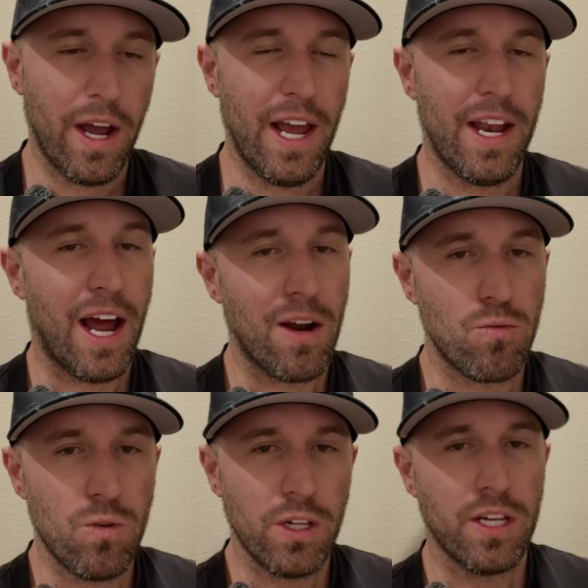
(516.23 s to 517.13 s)
and I
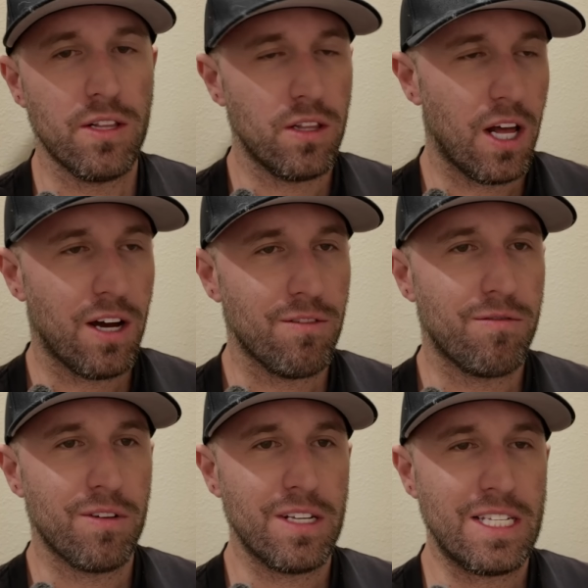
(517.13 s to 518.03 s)
really
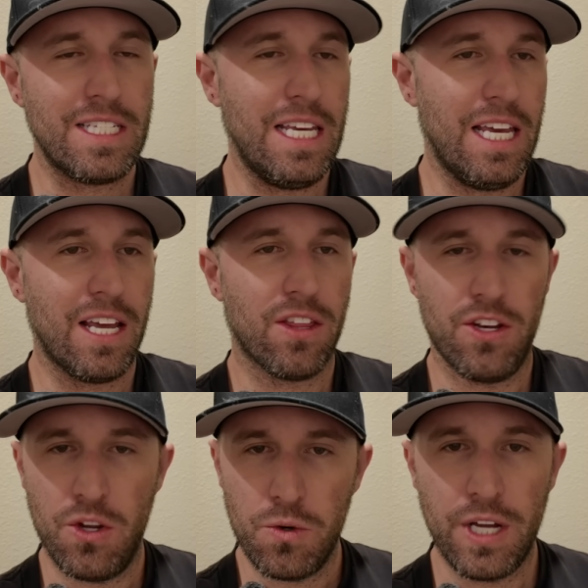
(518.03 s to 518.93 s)
love seeing the
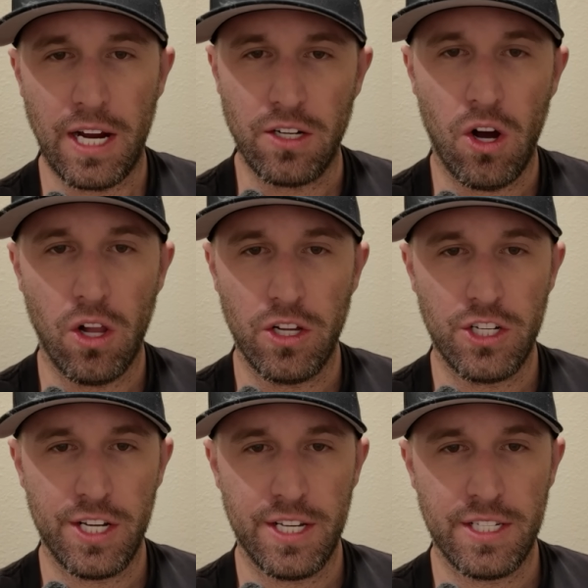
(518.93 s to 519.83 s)
new
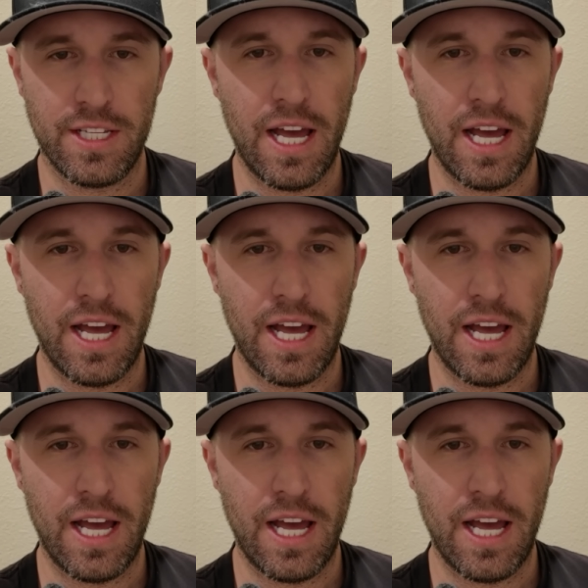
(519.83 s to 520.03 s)
technologies